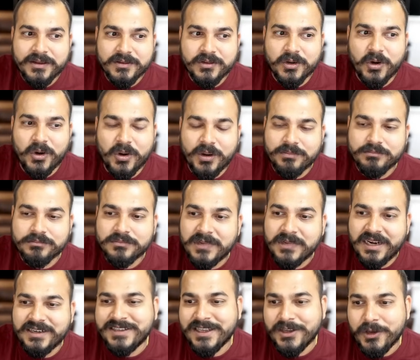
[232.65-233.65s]
So
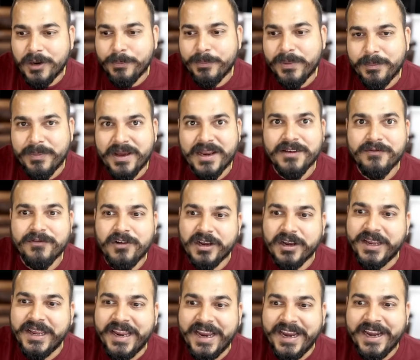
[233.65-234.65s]
let's say you are preparing for
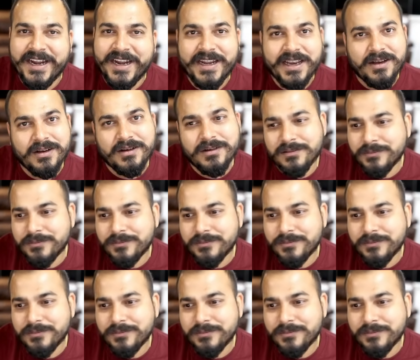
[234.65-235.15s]
GATE,